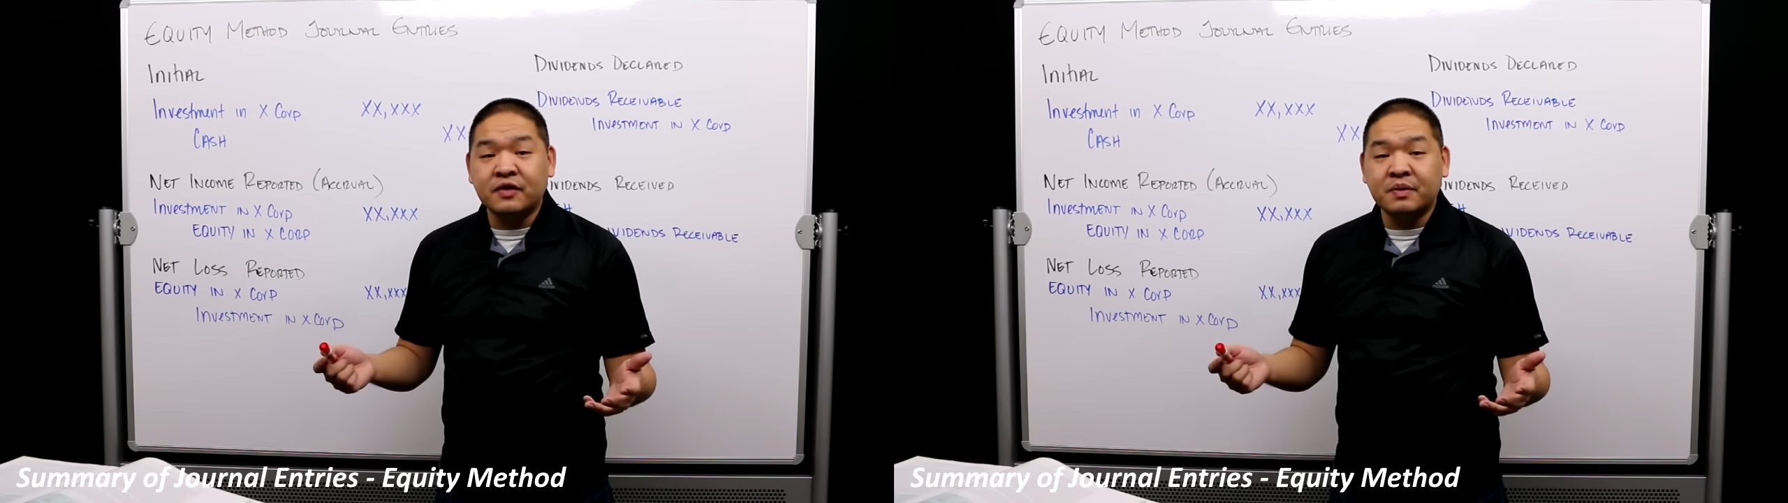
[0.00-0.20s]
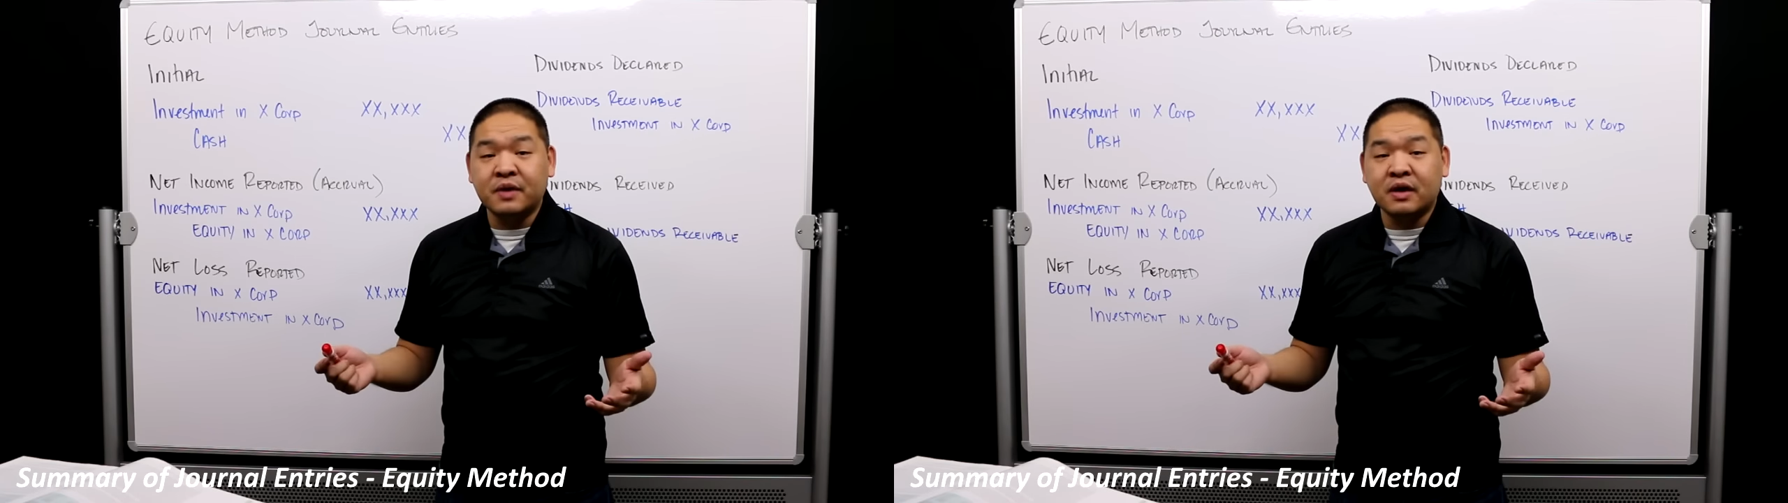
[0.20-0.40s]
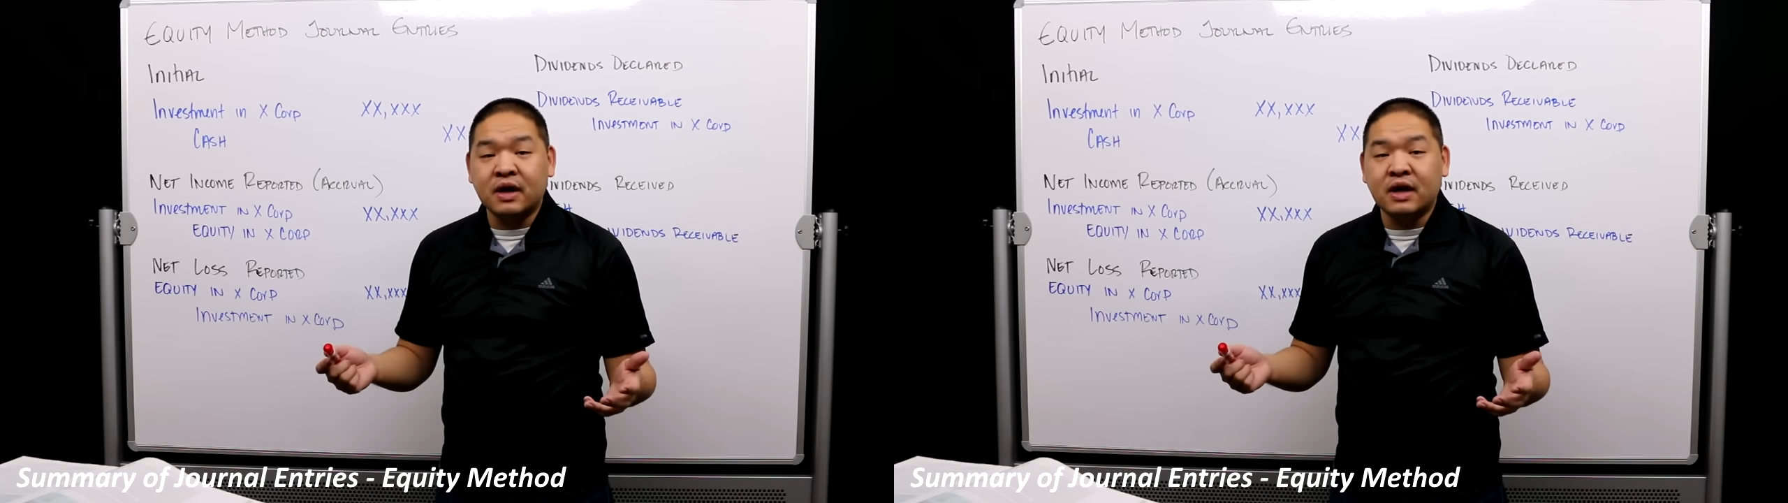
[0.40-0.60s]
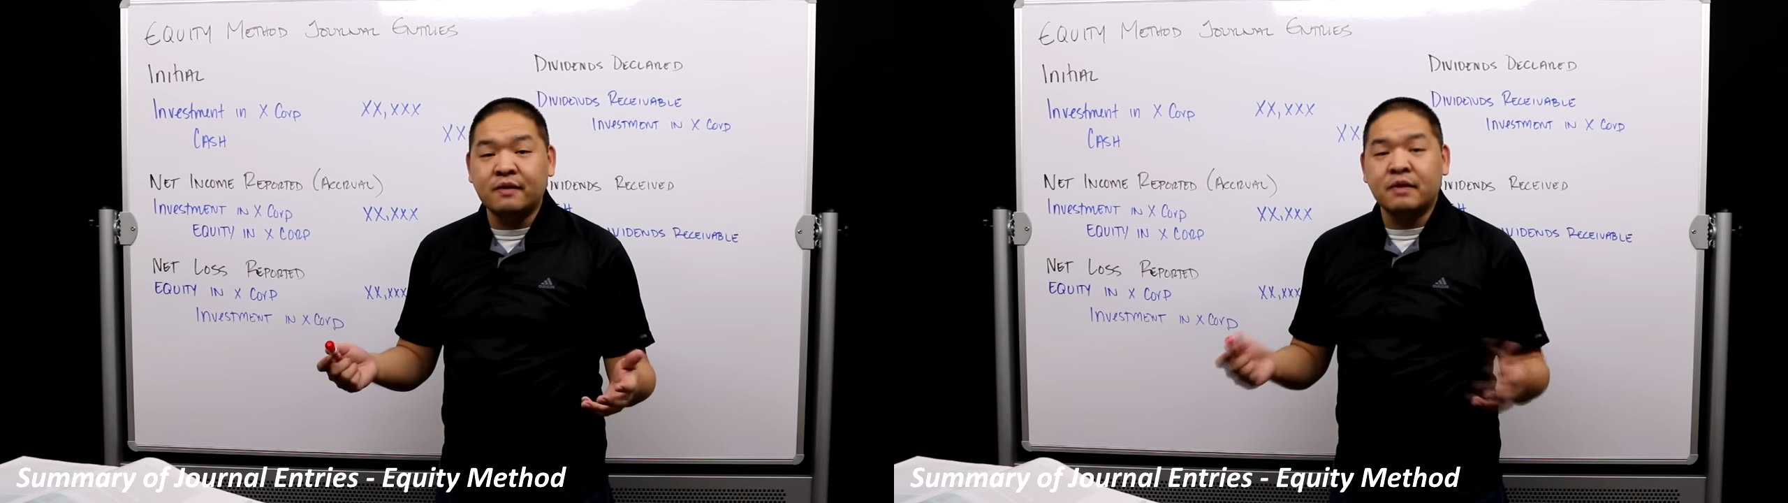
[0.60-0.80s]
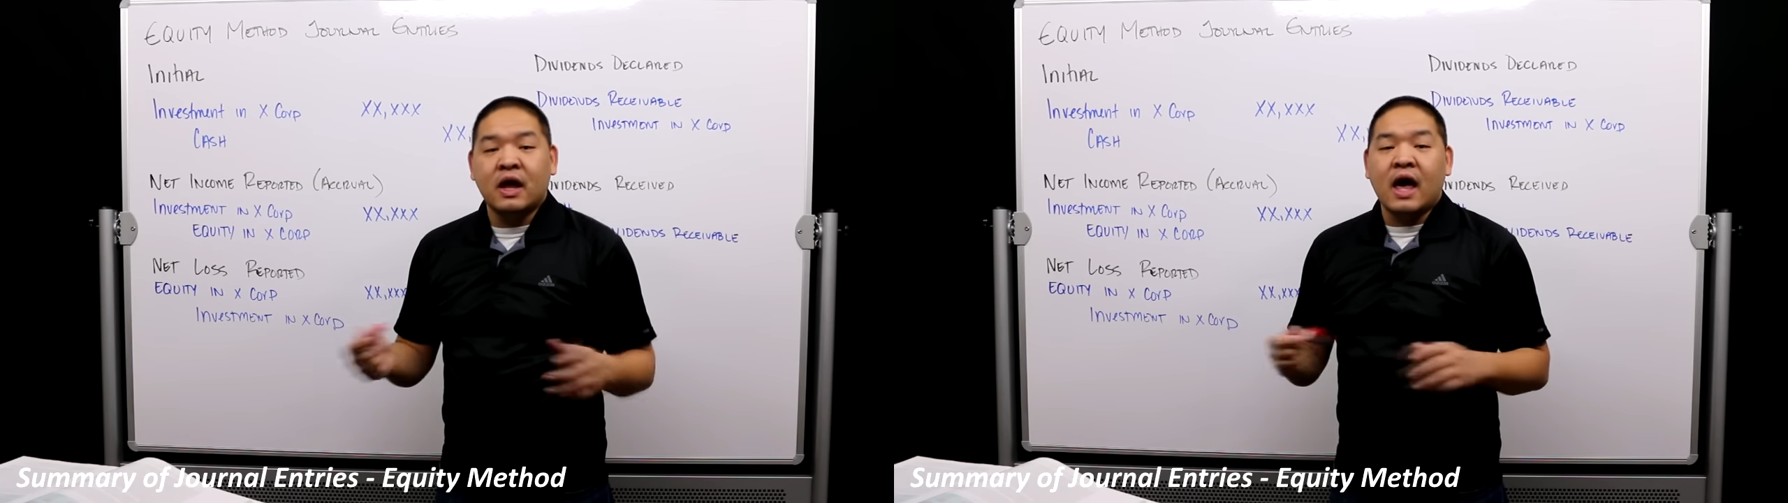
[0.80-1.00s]
for the
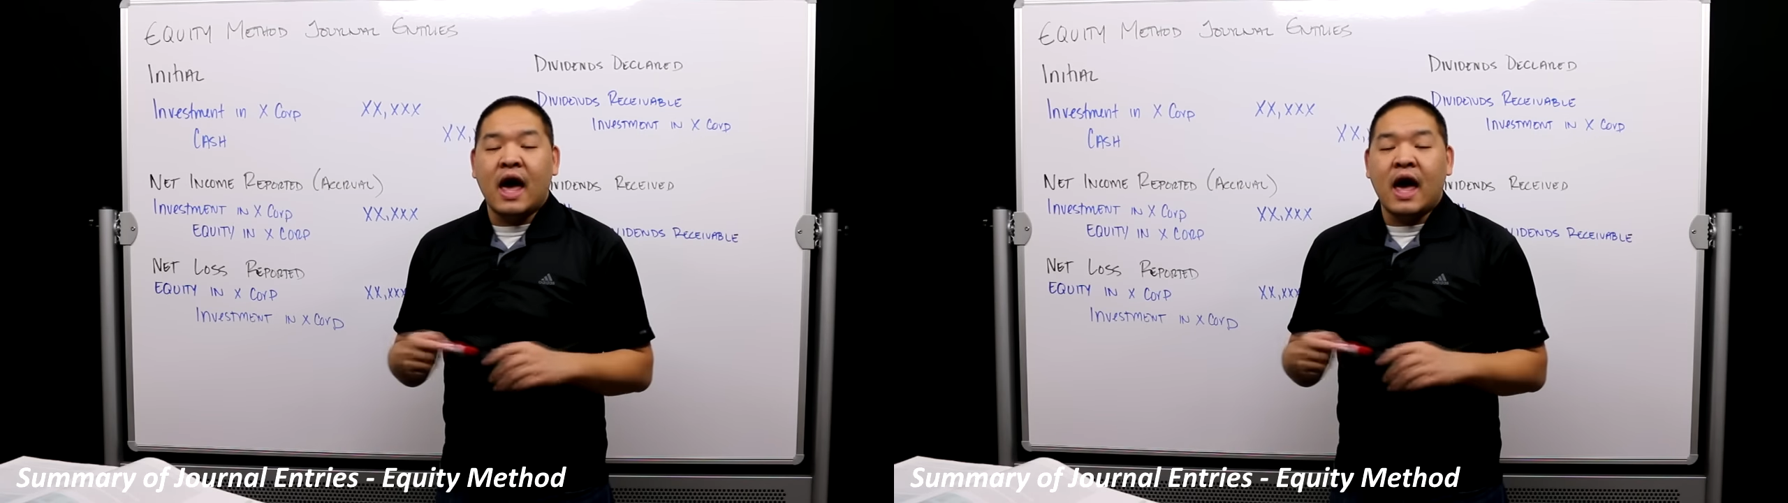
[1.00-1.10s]
period